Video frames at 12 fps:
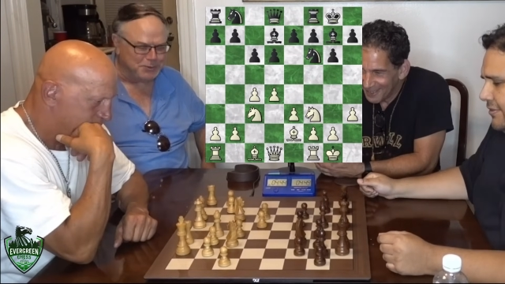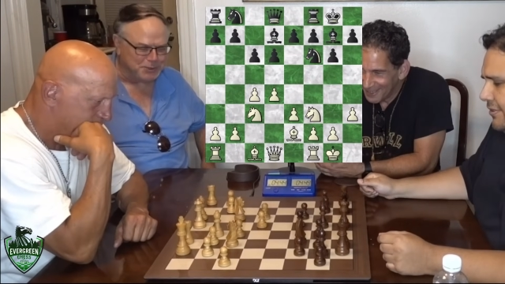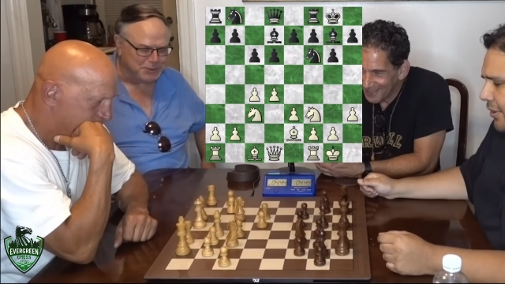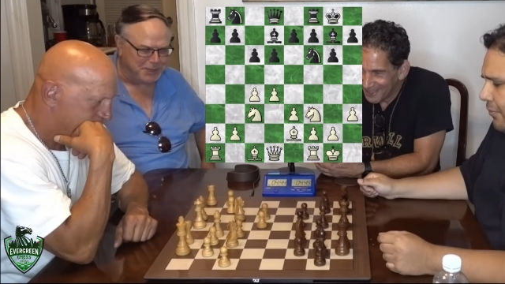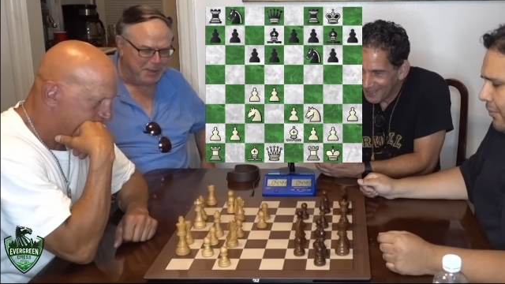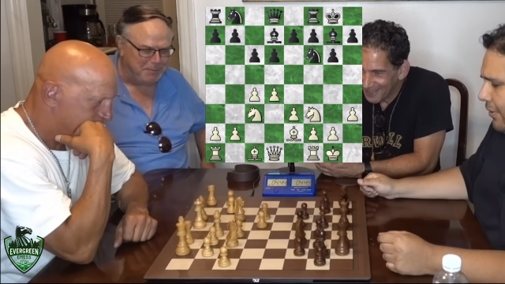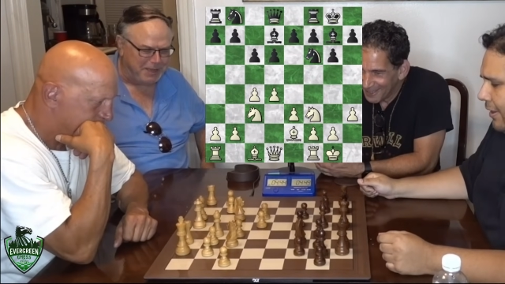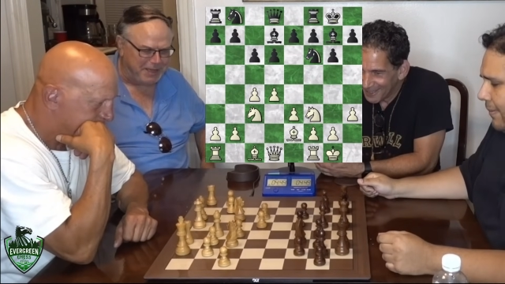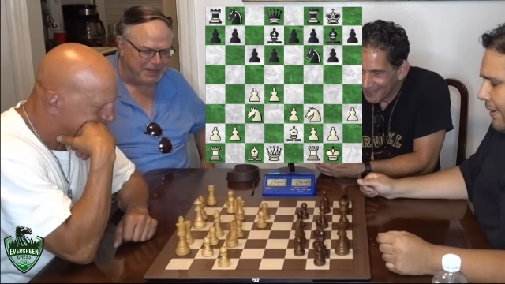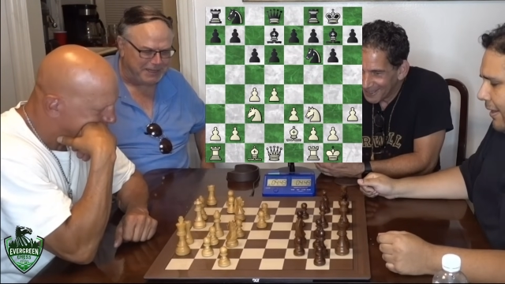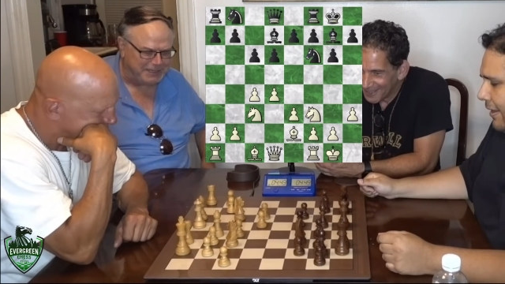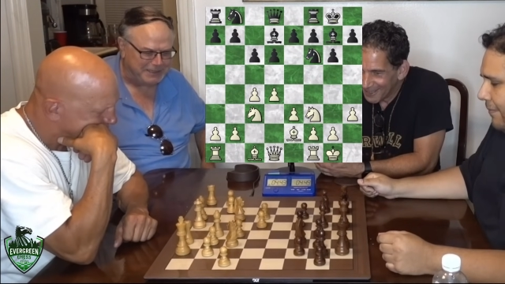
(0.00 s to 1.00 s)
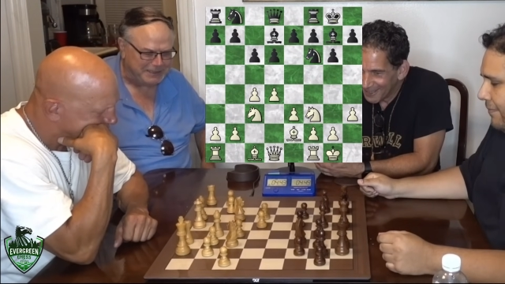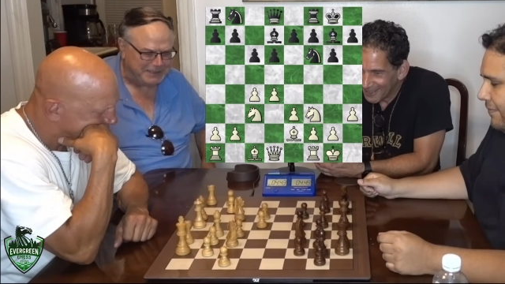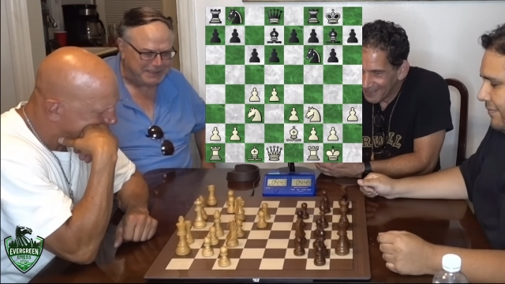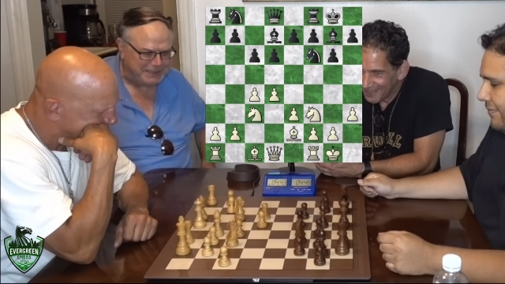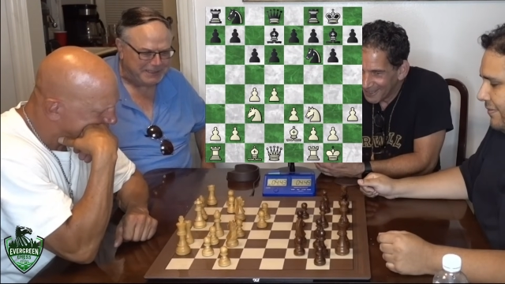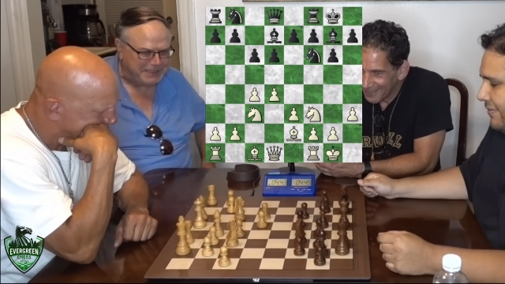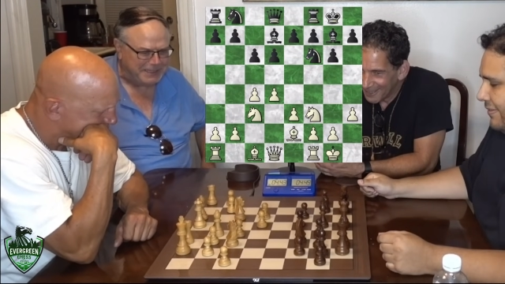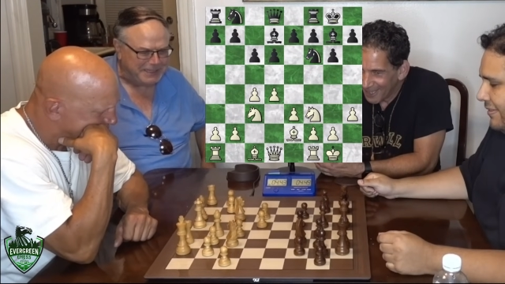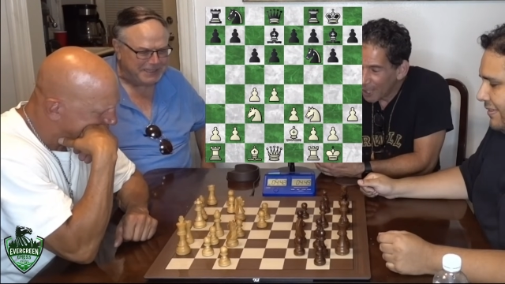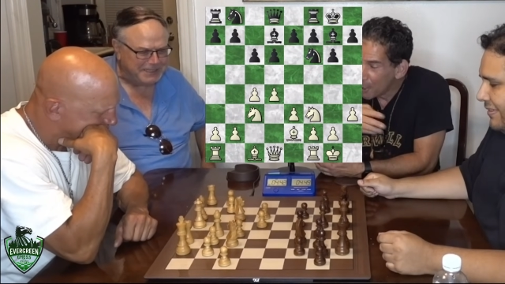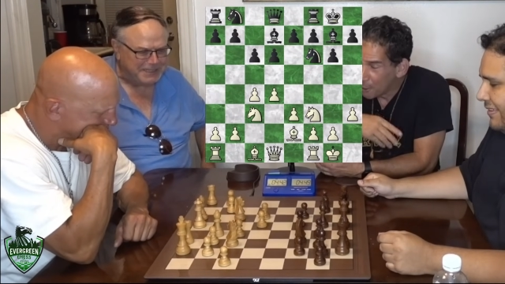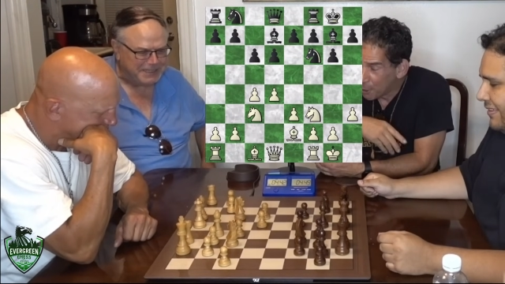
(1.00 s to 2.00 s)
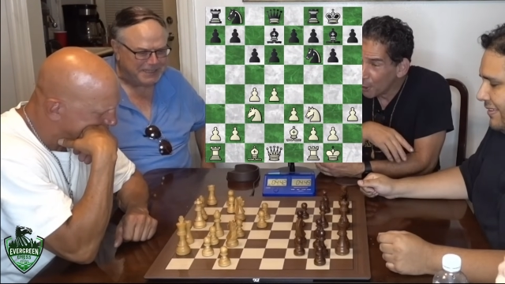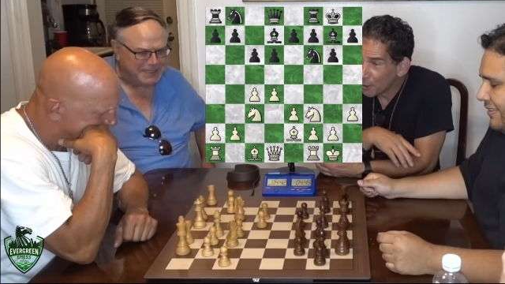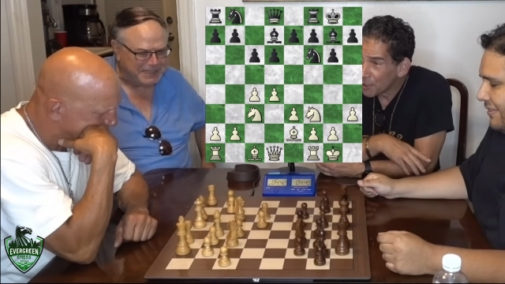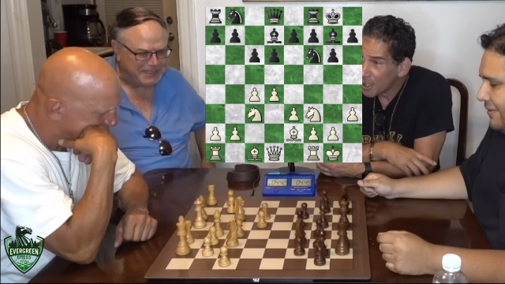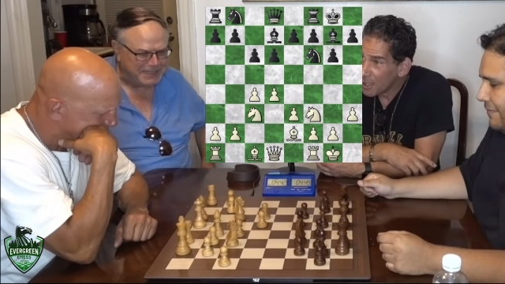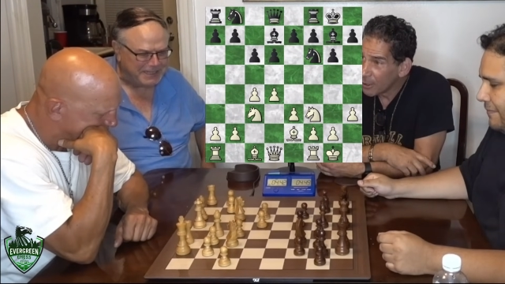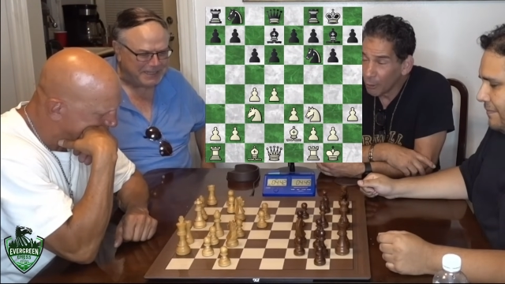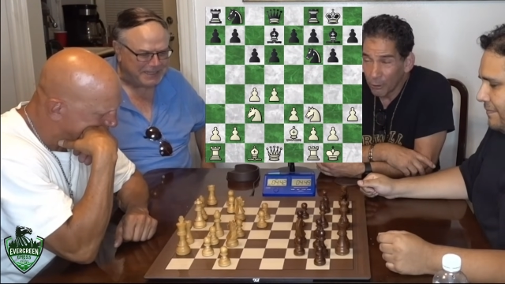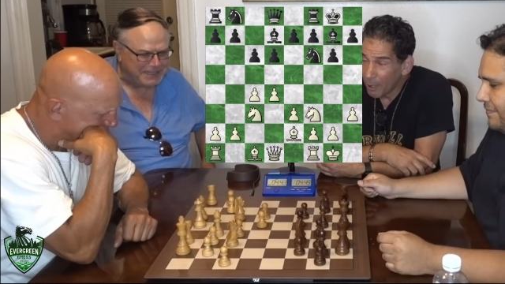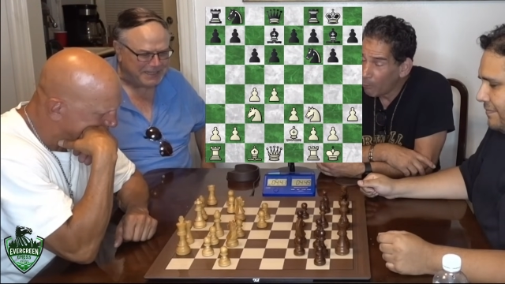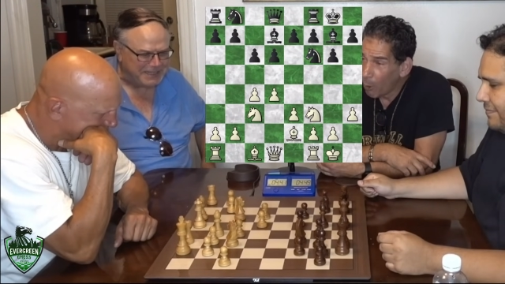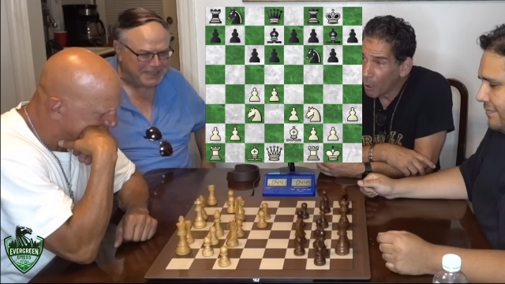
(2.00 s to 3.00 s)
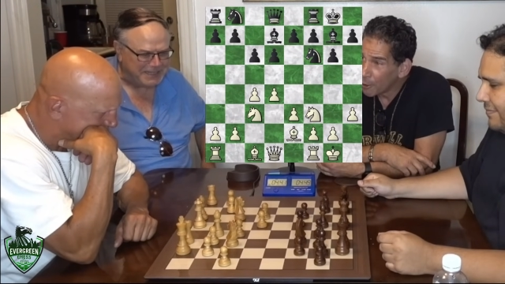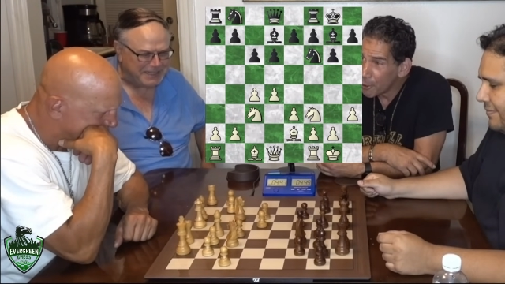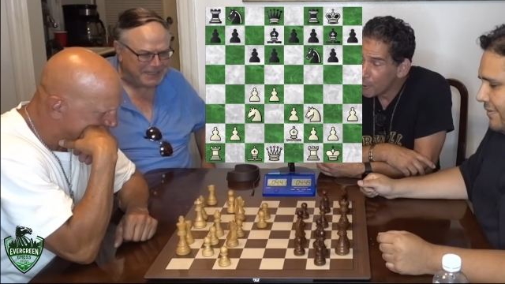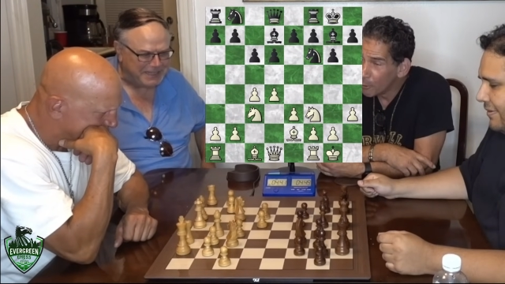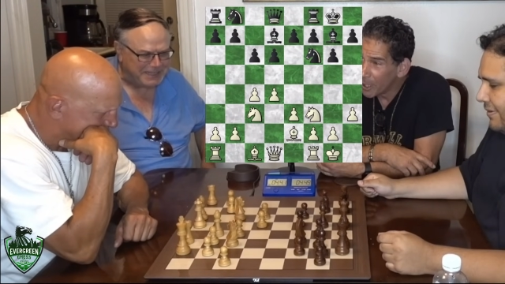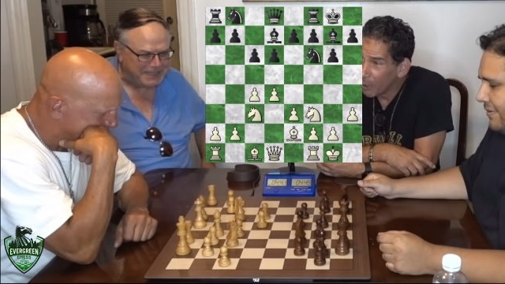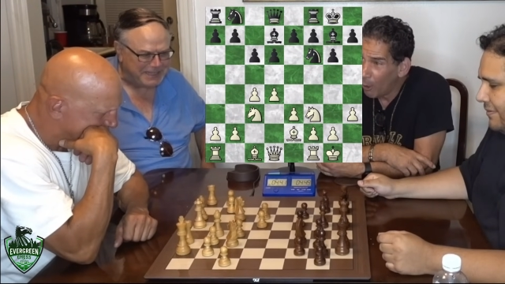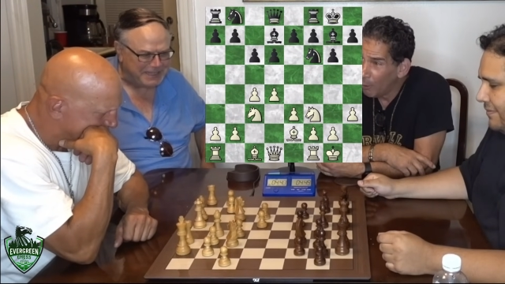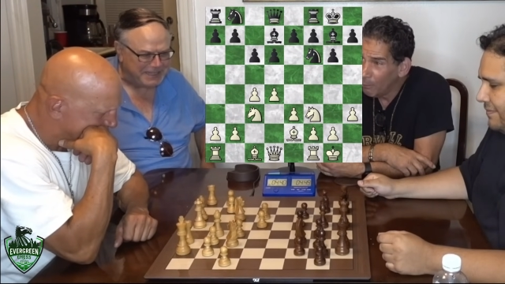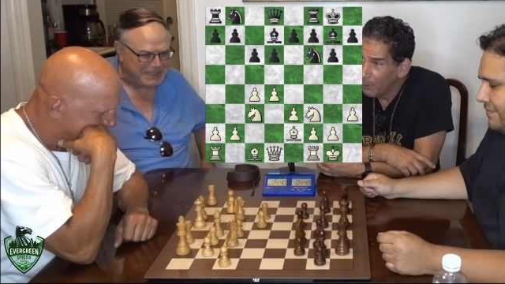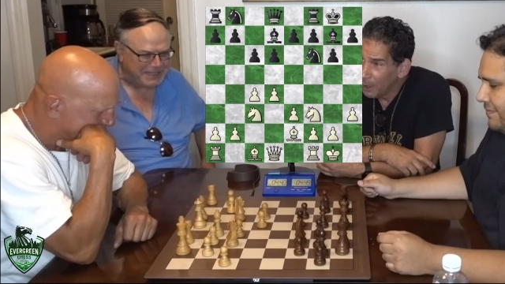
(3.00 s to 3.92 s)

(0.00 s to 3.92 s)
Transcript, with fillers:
Speaker 1: Don't Come worry on. About him.
Speaker 2: Are you thirsty? Don't they water you at sleepy. Home?